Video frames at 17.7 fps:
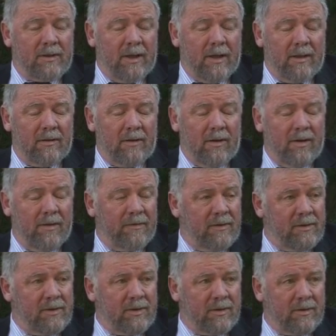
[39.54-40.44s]
had
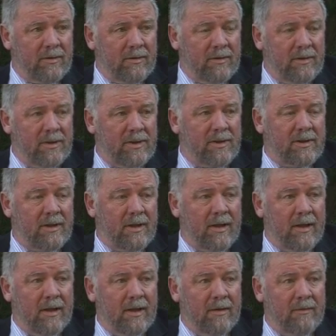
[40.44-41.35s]
life insurance,
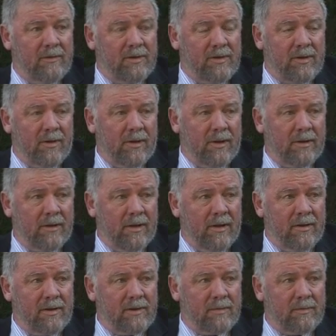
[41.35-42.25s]
was
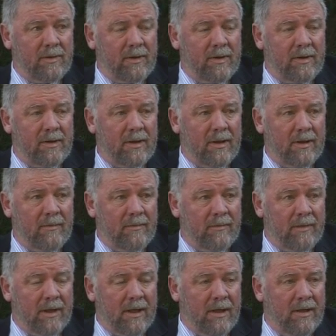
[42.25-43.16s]
diagnosed with
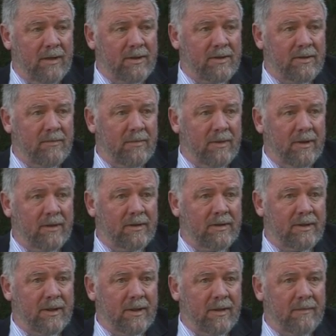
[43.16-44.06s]
cancer, but
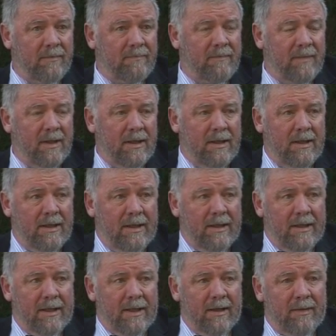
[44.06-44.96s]

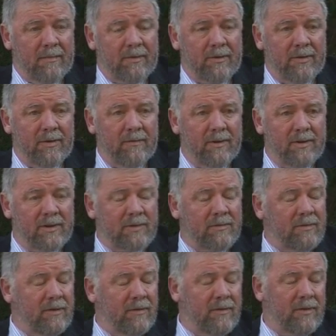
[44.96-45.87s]
at a
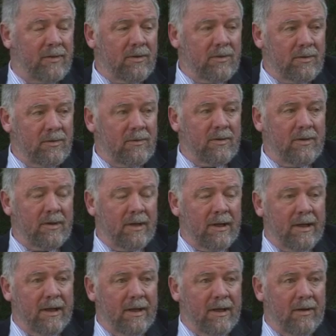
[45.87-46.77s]
previous review
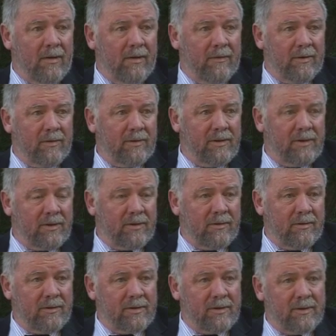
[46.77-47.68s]
of her
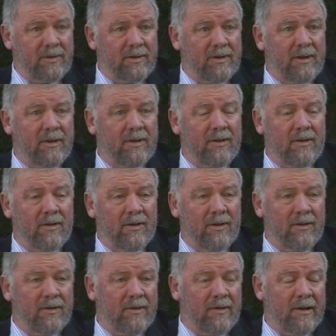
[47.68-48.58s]
insurance has
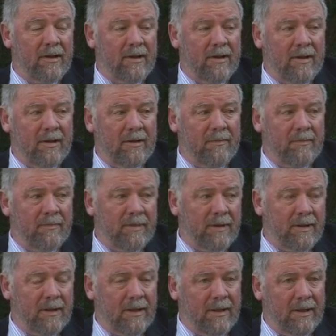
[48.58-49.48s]
declined to take up
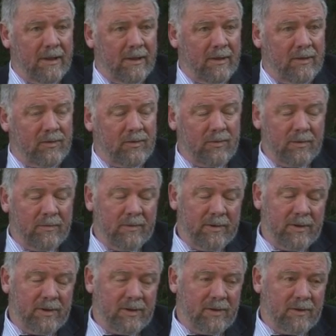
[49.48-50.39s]

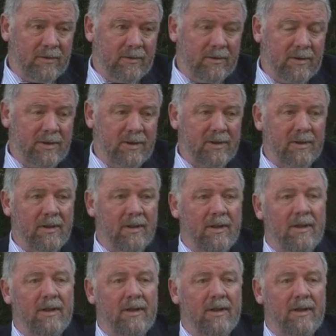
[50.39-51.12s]
trauma insurance.